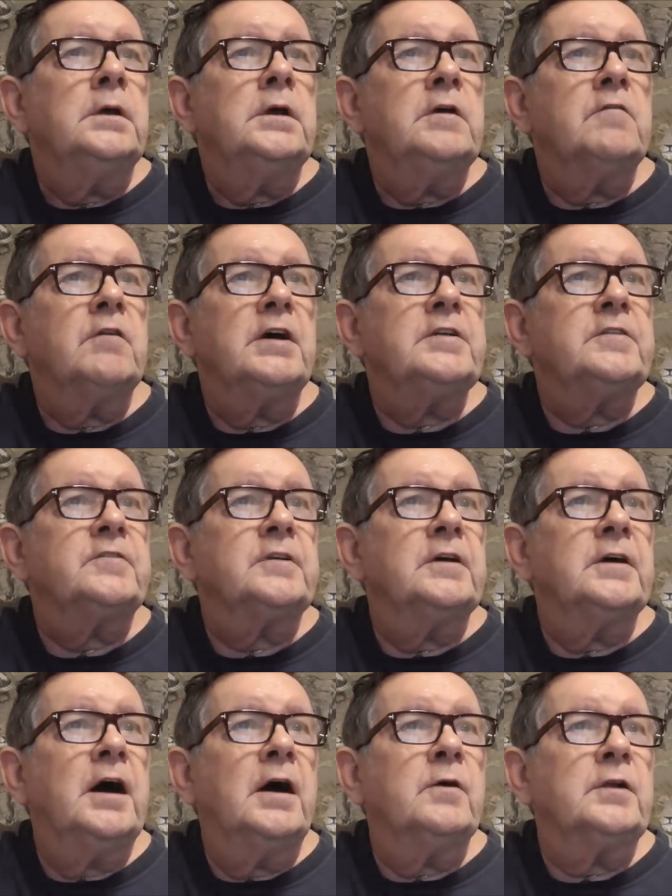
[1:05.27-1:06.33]
He writes,
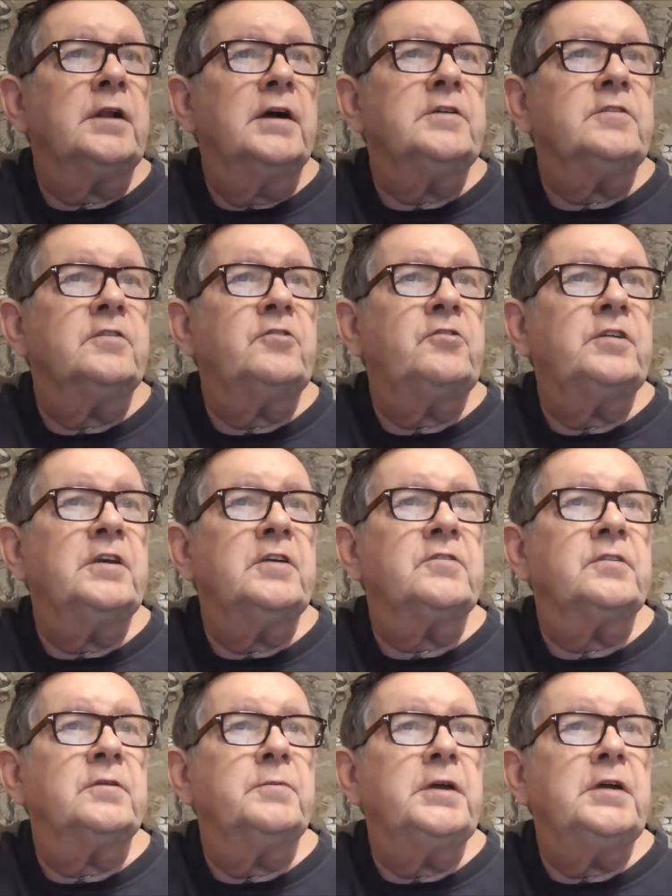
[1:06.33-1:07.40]
I would like to share
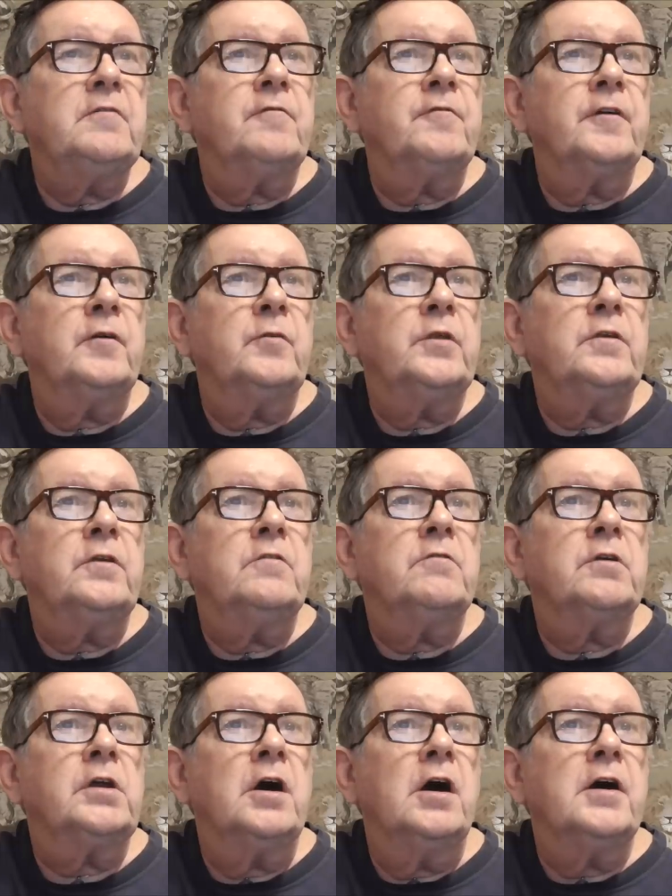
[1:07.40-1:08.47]
some info with you
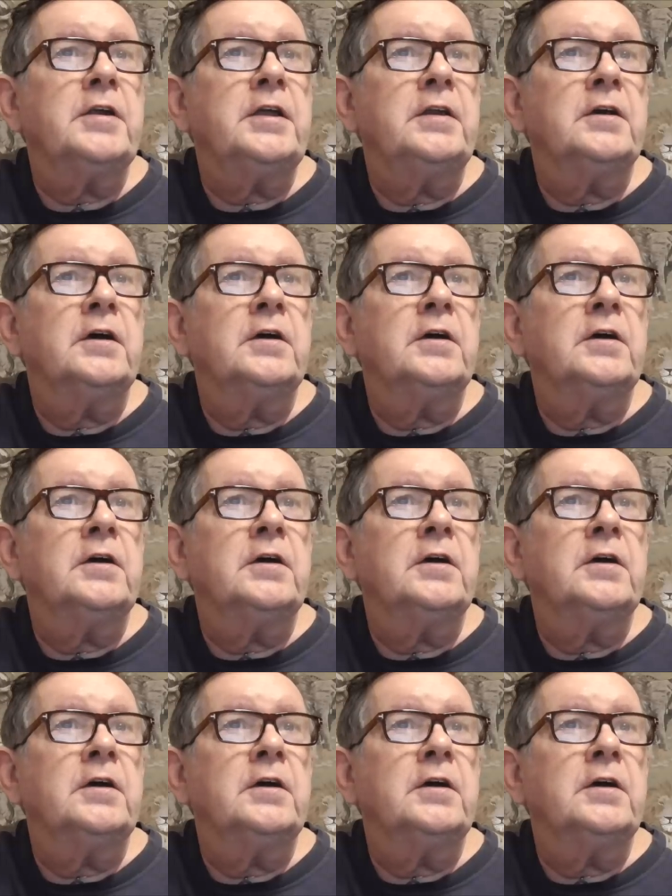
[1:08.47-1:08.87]
regarding